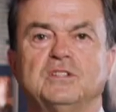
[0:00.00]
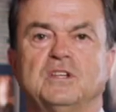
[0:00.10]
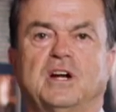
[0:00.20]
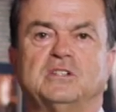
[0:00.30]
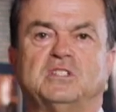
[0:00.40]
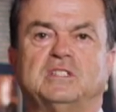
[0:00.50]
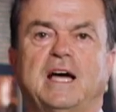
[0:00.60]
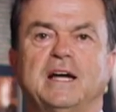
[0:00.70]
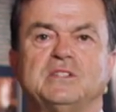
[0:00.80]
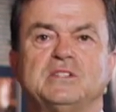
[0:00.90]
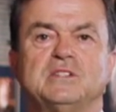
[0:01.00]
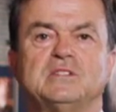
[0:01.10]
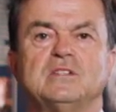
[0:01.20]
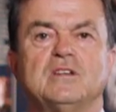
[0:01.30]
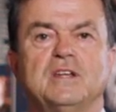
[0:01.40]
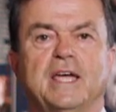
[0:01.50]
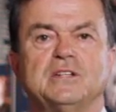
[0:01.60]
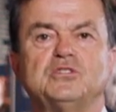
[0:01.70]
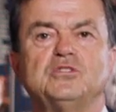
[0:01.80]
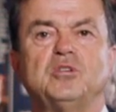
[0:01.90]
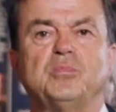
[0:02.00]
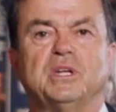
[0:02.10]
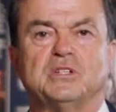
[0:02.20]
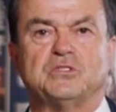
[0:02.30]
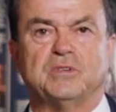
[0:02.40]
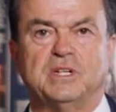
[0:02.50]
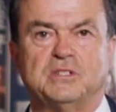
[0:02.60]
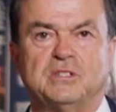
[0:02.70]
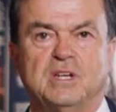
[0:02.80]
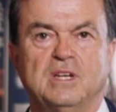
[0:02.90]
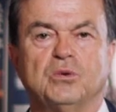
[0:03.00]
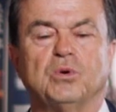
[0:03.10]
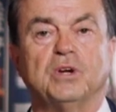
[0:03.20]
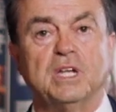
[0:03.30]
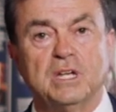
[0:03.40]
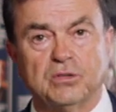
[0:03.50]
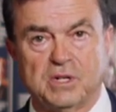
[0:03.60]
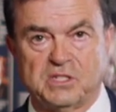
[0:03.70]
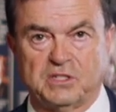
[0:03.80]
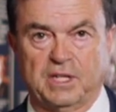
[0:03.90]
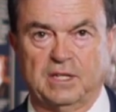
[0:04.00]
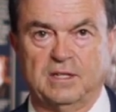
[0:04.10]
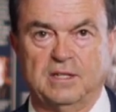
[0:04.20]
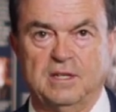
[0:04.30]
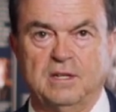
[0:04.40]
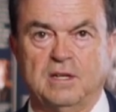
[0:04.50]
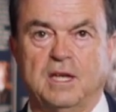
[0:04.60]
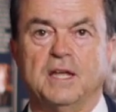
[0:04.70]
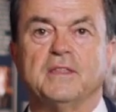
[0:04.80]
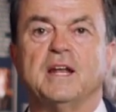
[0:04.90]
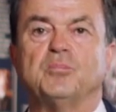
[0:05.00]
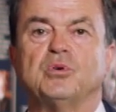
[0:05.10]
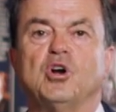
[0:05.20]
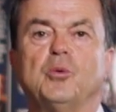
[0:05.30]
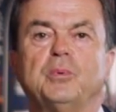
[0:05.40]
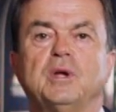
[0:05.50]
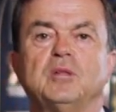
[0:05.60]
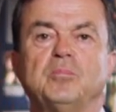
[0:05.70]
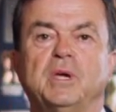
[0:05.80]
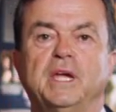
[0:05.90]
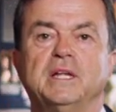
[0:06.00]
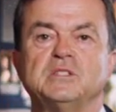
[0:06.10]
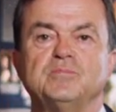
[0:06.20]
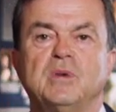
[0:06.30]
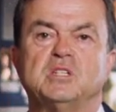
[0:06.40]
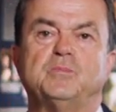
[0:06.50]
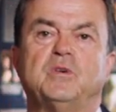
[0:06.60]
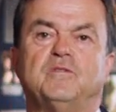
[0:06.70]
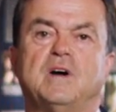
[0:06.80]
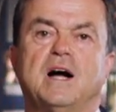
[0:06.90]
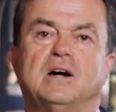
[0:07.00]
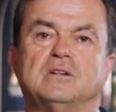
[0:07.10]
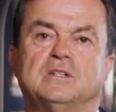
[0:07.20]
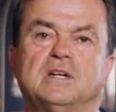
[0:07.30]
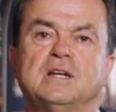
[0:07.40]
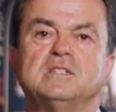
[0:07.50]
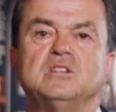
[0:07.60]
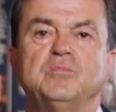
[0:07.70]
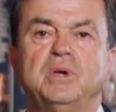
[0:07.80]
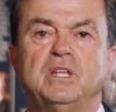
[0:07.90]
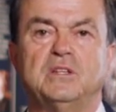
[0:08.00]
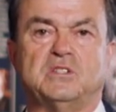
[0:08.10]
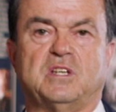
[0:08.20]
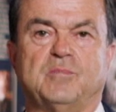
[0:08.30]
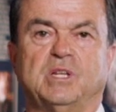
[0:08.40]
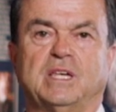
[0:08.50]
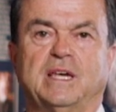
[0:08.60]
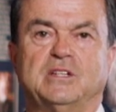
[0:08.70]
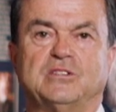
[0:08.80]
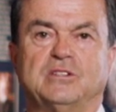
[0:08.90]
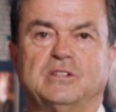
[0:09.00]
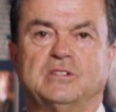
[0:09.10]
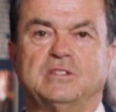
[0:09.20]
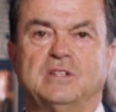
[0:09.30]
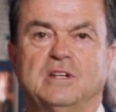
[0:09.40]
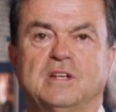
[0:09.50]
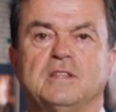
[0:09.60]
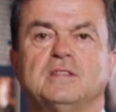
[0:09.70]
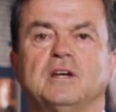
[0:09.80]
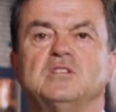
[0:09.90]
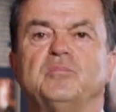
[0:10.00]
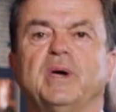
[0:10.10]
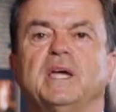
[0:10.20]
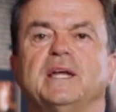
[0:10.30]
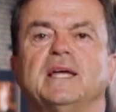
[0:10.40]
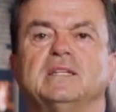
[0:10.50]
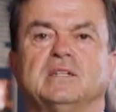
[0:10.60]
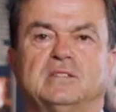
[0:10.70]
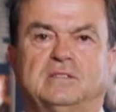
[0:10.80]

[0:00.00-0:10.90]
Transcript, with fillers: the Archdiocese national ministries were increasing and that appropriate means must be found to meet these obligations, the debate ended,